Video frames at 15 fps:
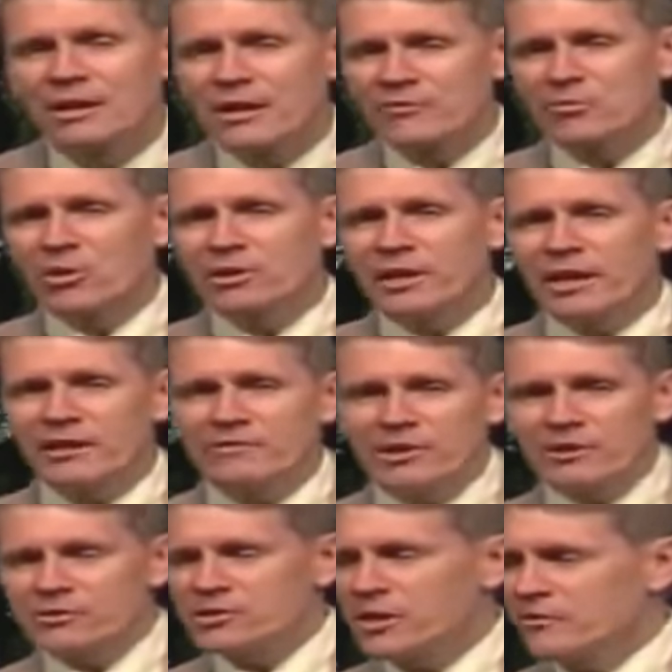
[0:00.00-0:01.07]
Cover more on that on
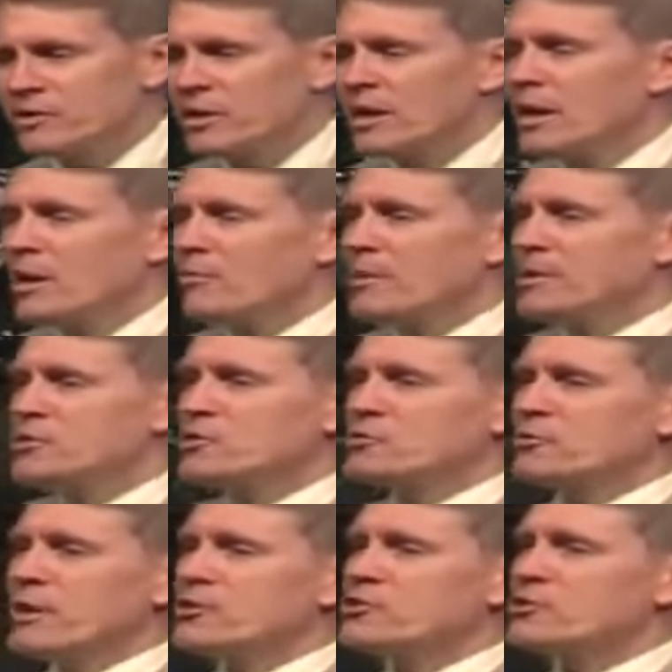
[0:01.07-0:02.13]
video 7. But he
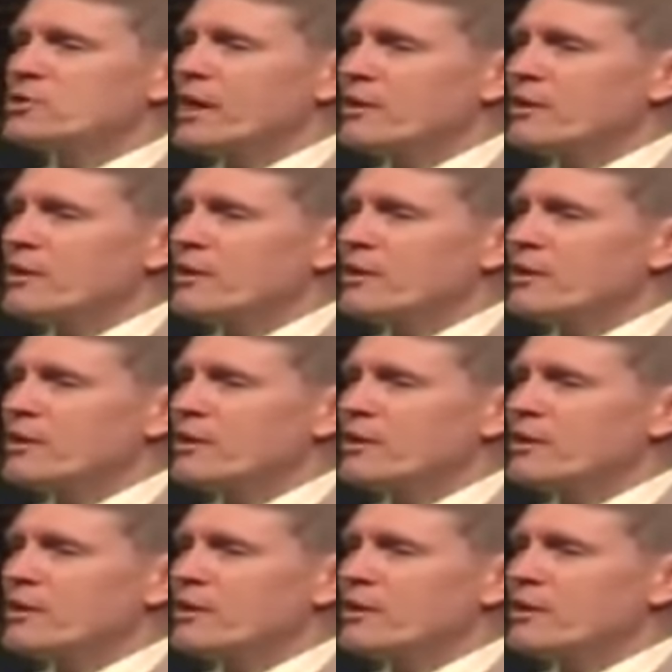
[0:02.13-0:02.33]
stretched